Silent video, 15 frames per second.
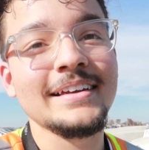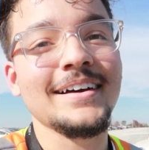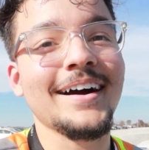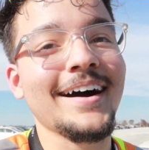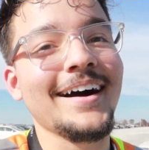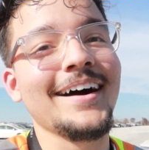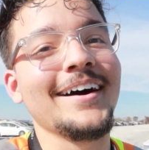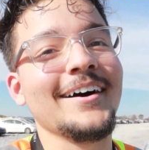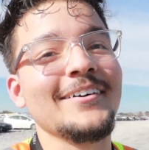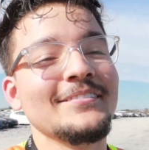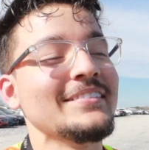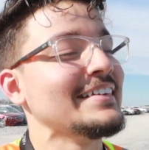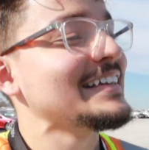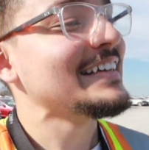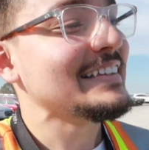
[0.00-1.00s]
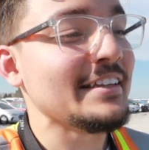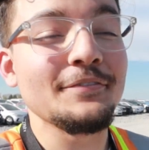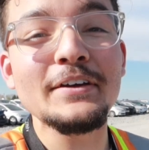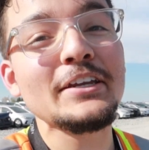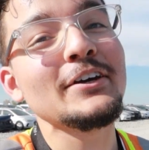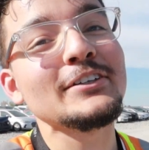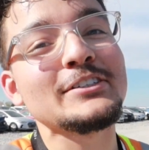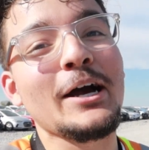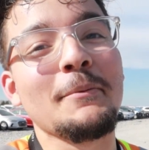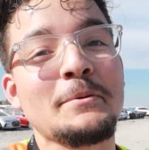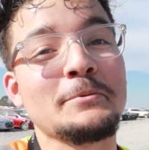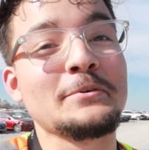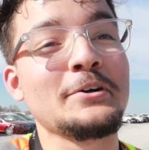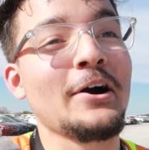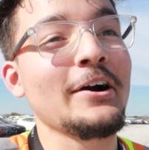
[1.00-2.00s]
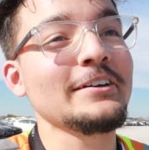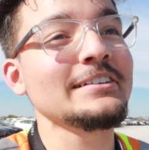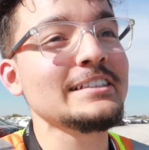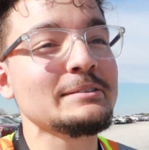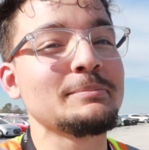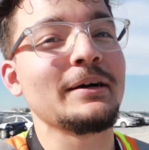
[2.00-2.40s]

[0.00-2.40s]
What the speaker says: The video is coming regardless,